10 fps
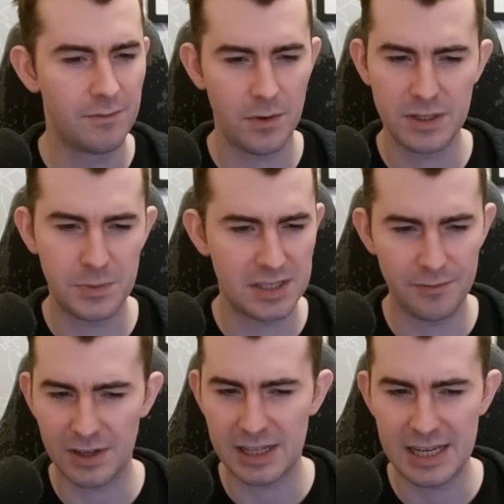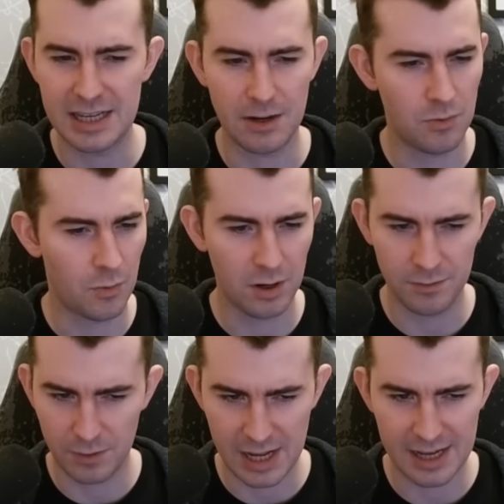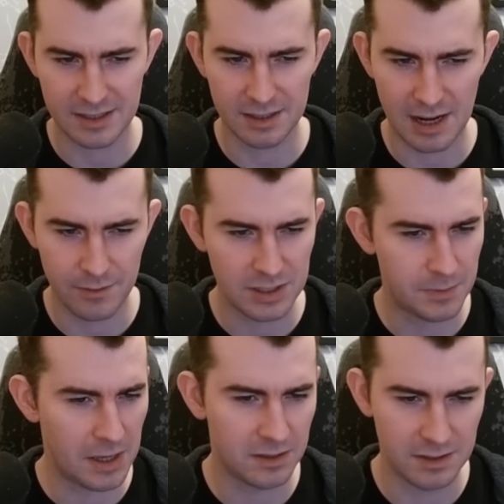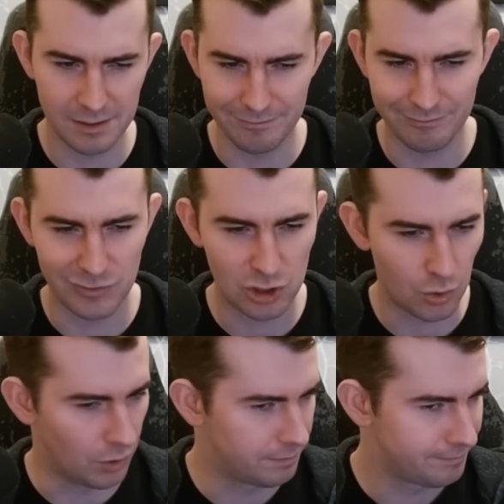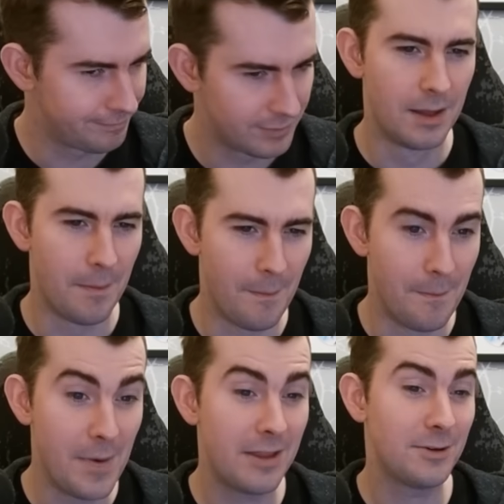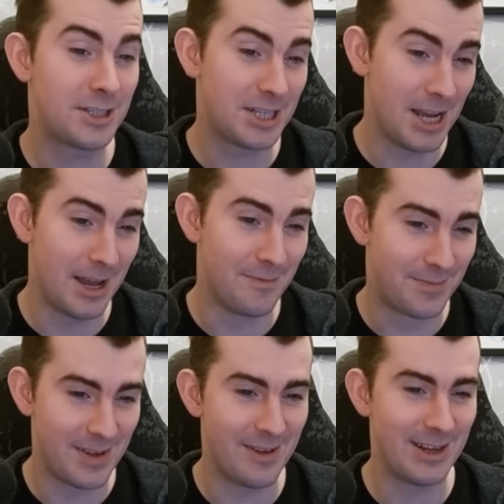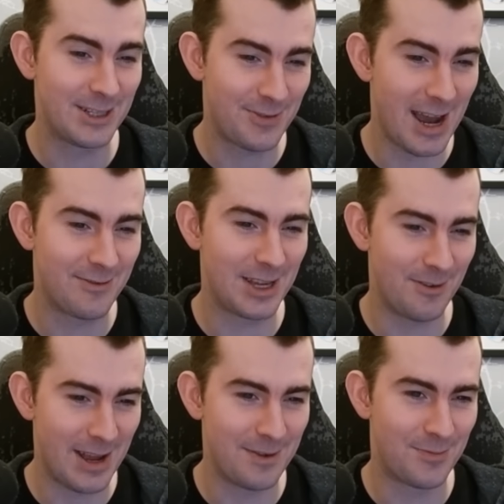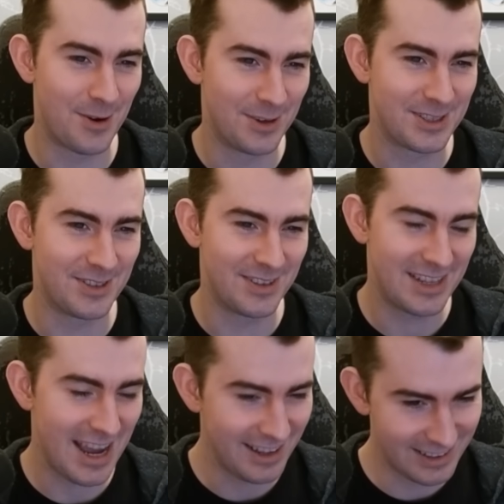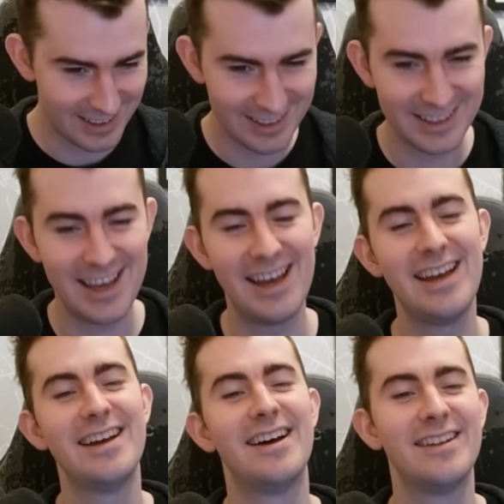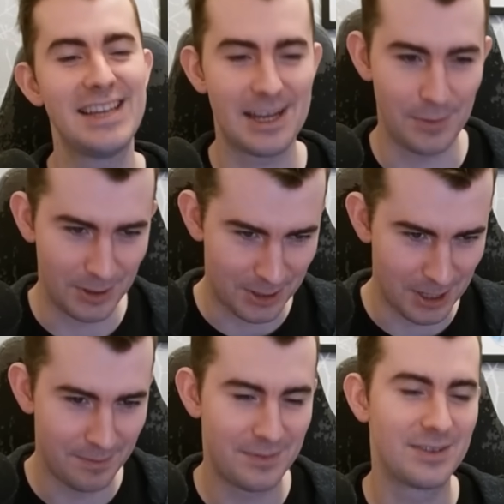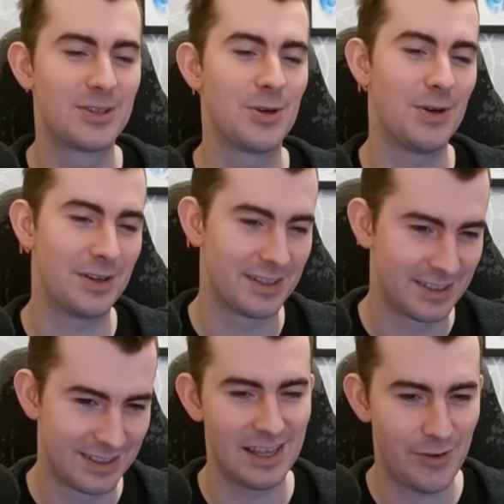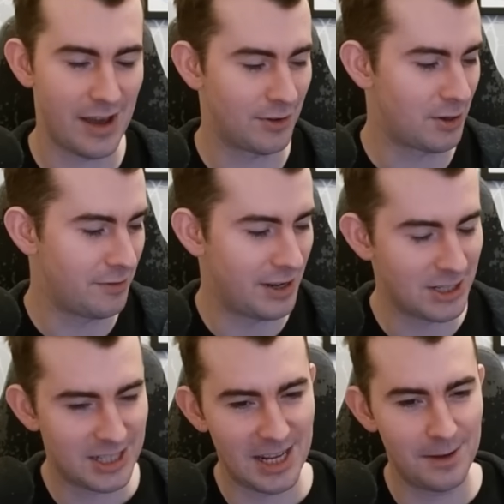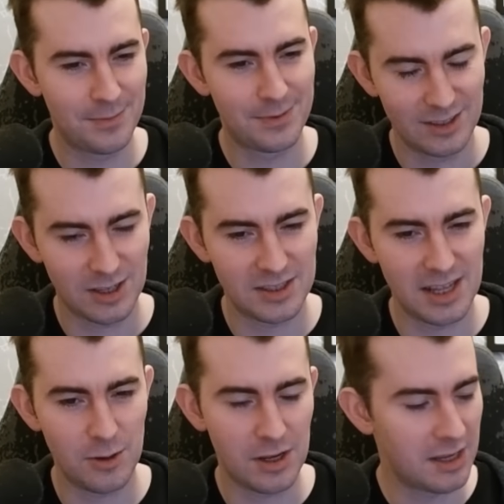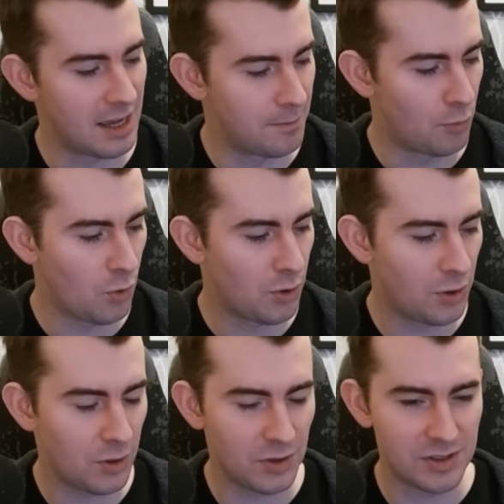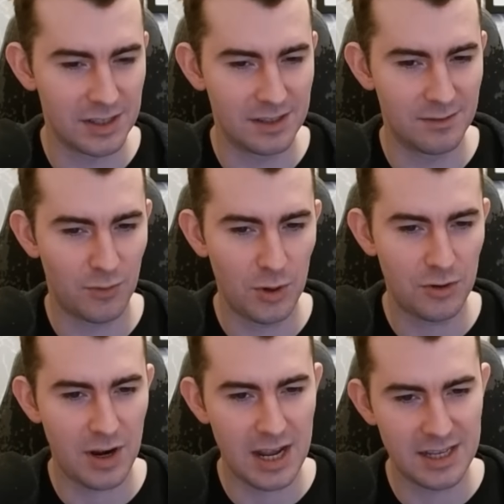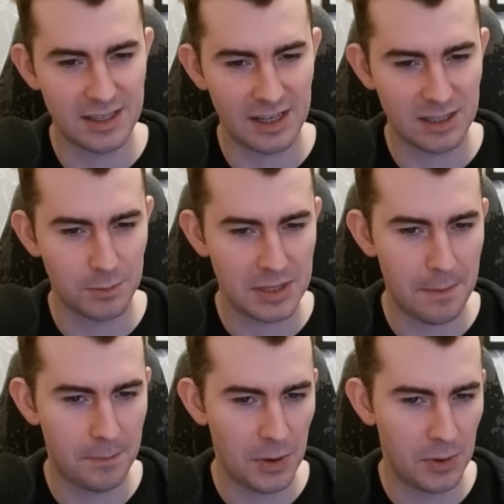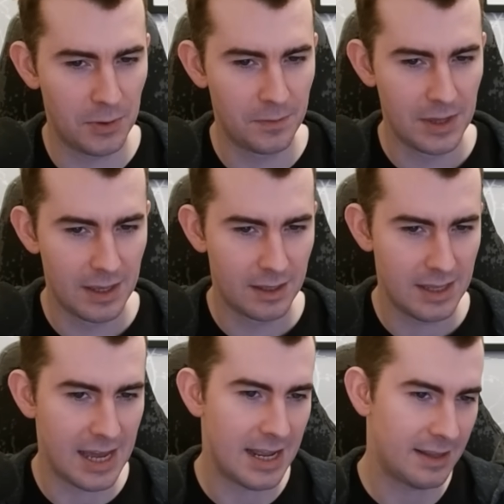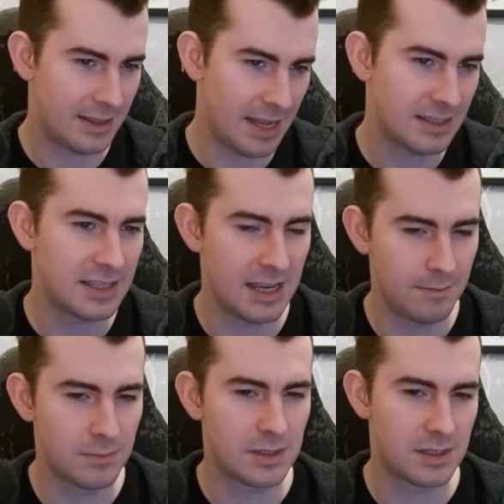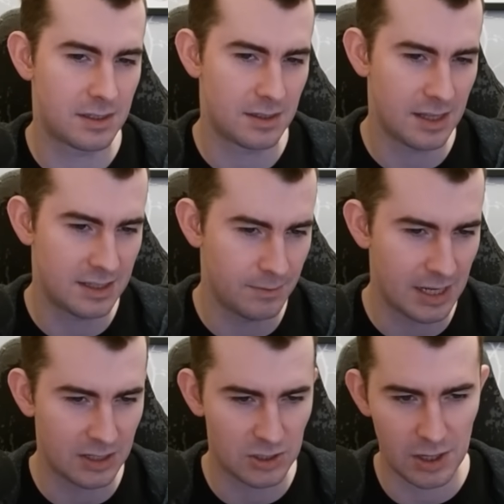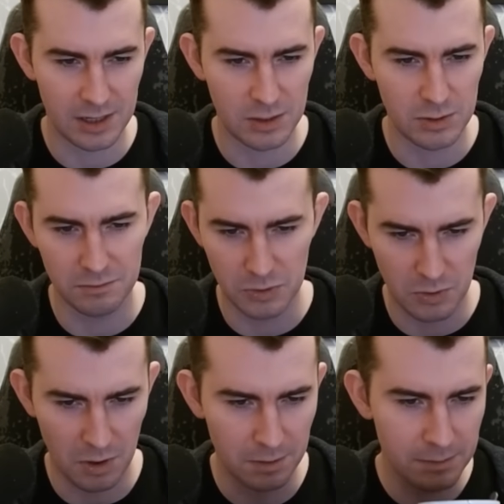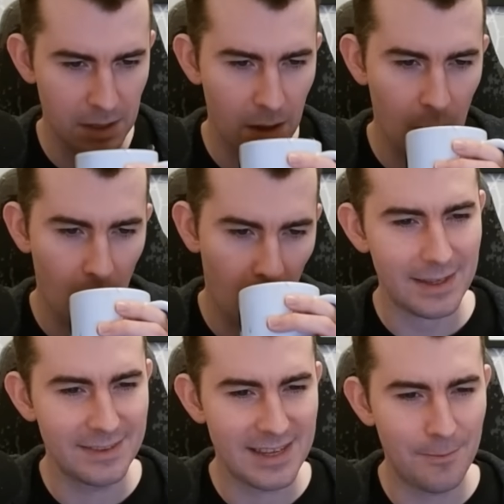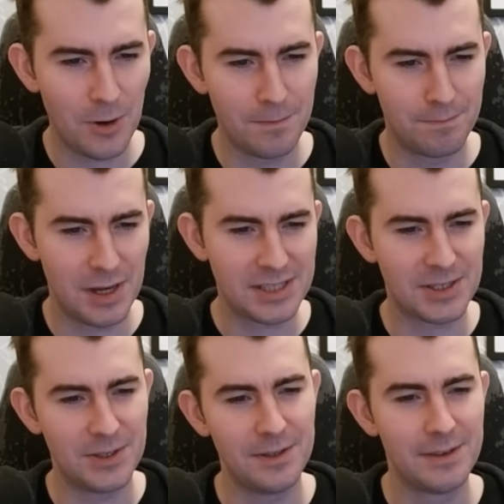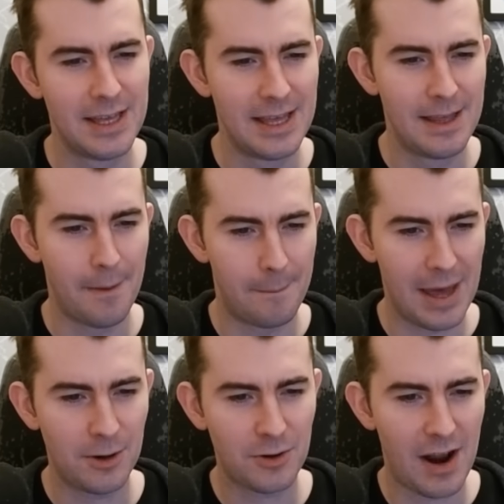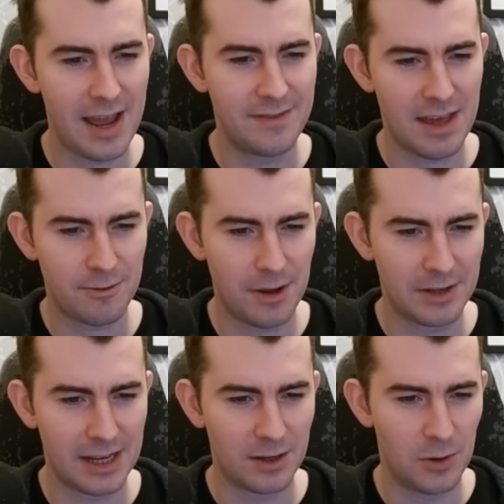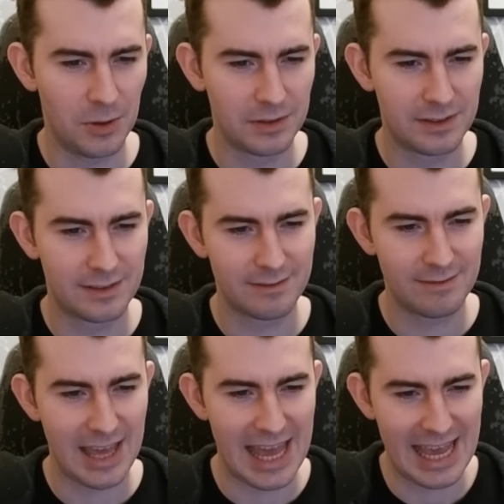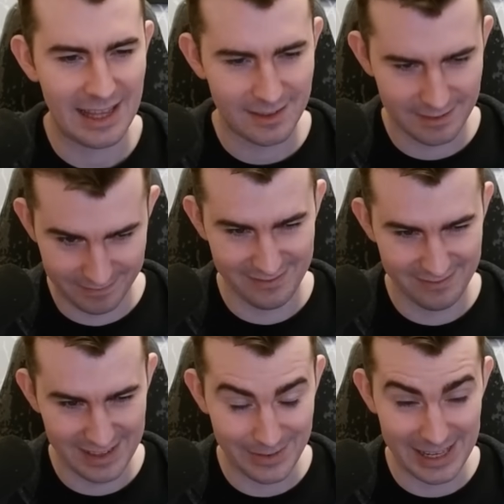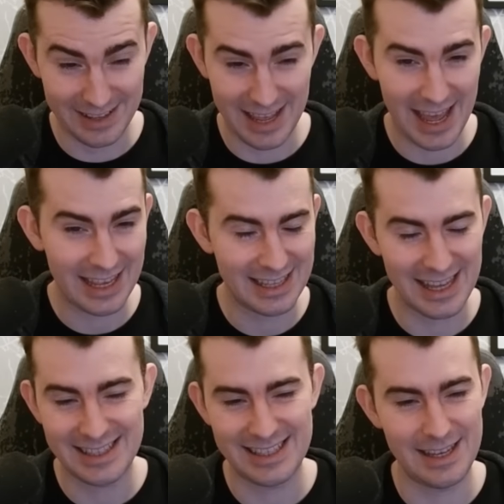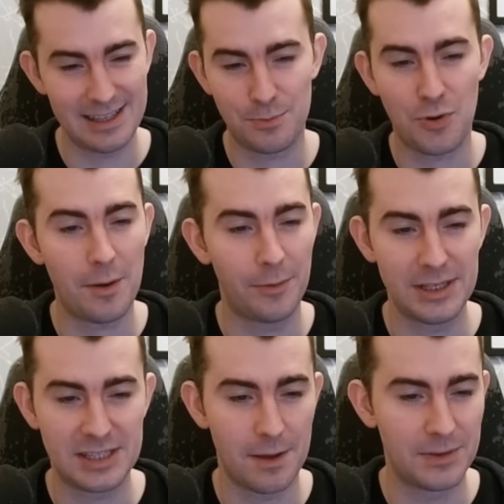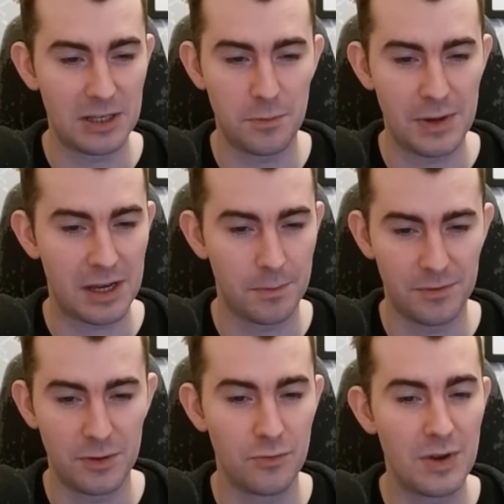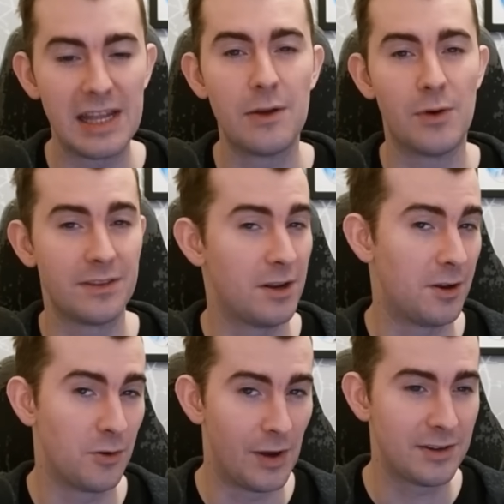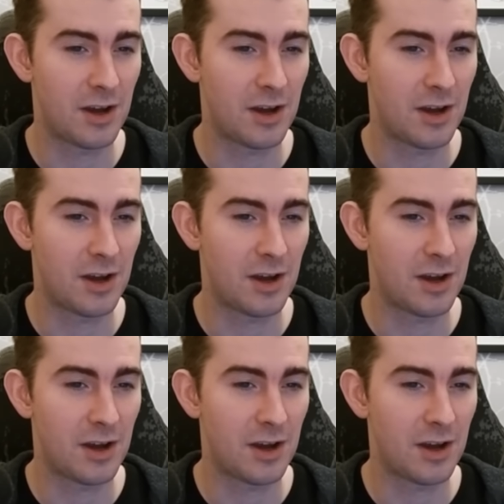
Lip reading: very specifically get rewarded for casting Tavern spells, then sure. Mothership. Avenge 5, get a random Protoss unit. Yeah, I'll take a Mothership. Sure. If I have a good Avenge setup, because then you can get Immortals and Void Rays and get some tempo. Yeah, that seems like a solid use of 2 chronoms. Timewarp Busker. Battlecry and Death Rattle get a gold. I mean, it's probably something you pick up if you really want another 1